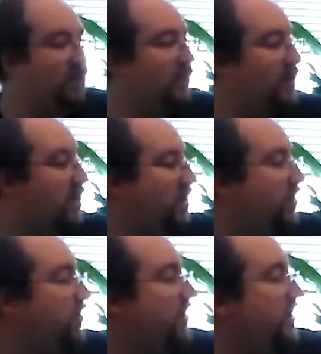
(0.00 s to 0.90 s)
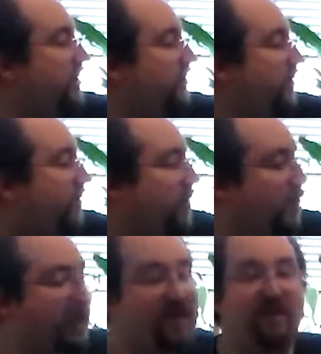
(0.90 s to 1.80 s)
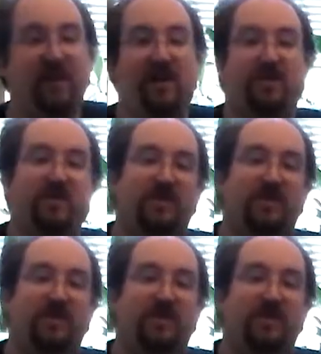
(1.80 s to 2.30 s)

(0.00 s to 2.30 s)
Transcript: The code is for Aviator